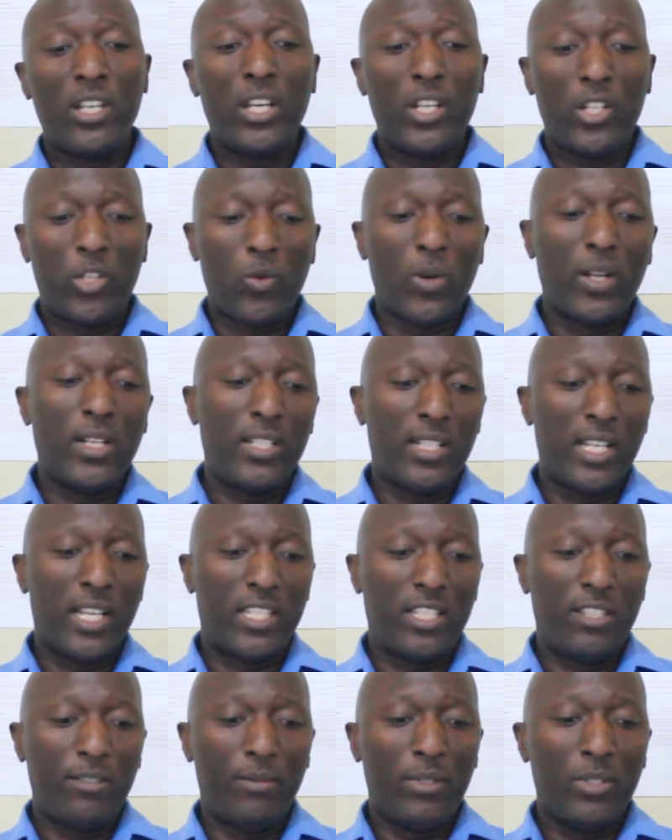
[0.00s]
towards
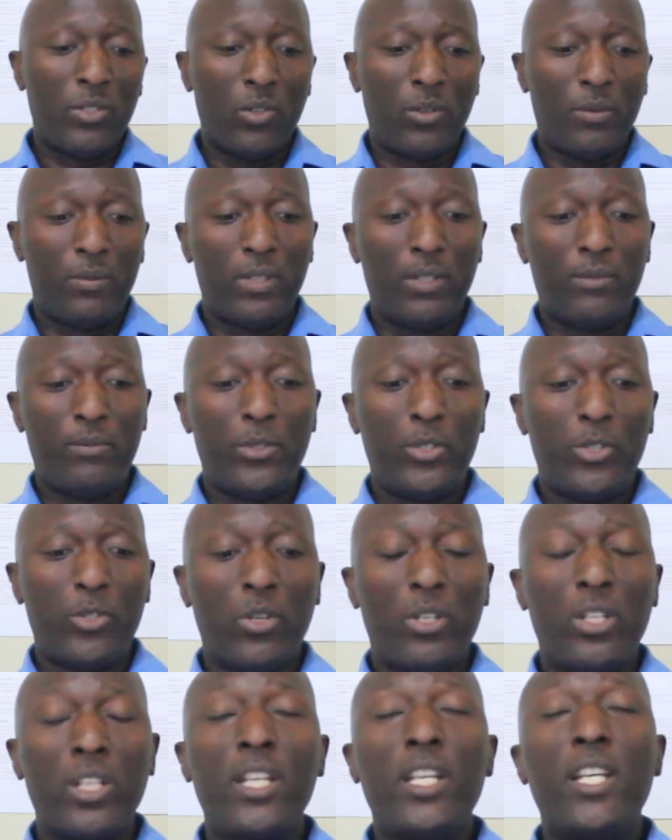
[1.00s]
achieving of the
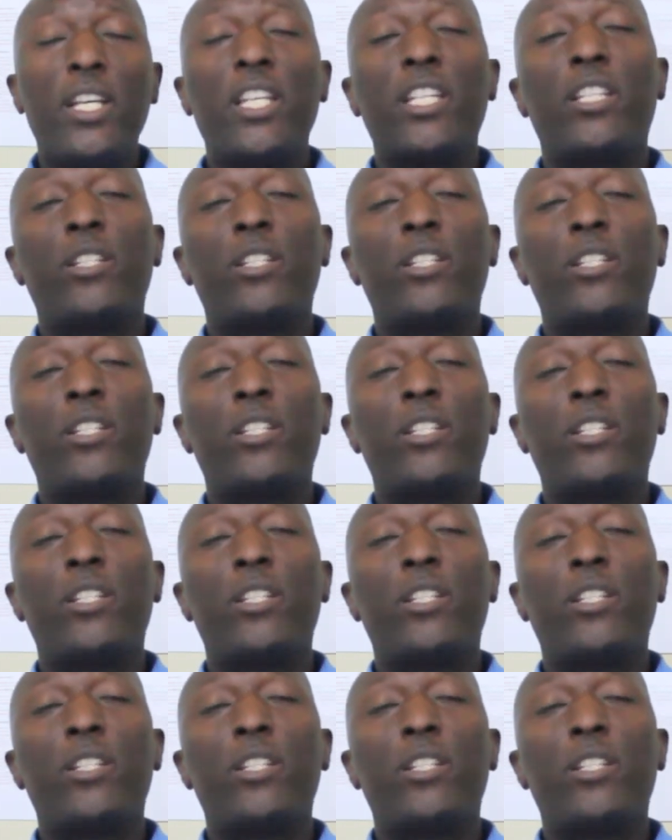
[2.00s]
vision.